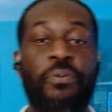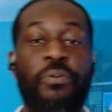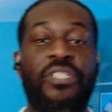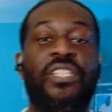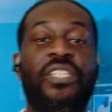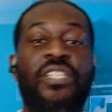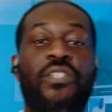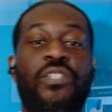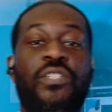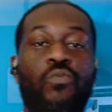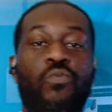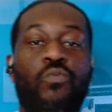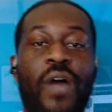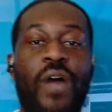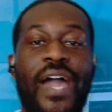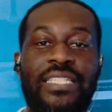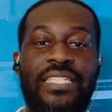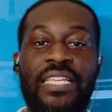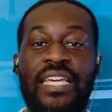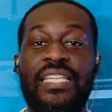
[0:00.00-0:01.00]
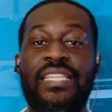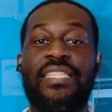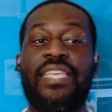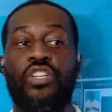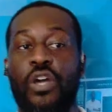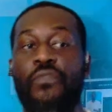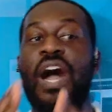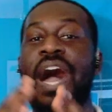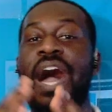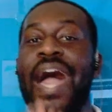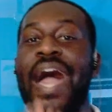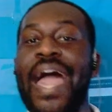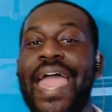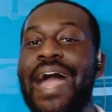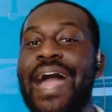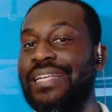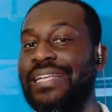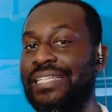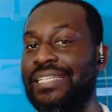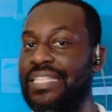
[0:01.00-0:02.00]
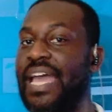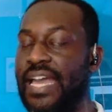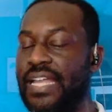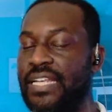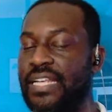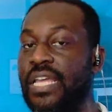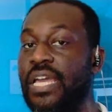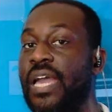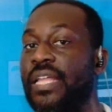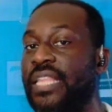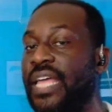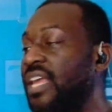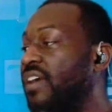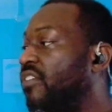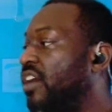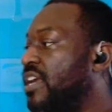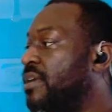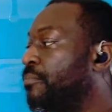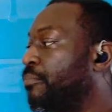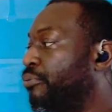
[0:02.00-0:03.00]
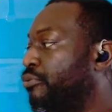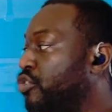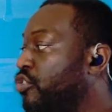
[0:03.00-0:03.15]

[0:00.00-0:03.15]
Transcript: saying to yourself, I understand that there are improvements,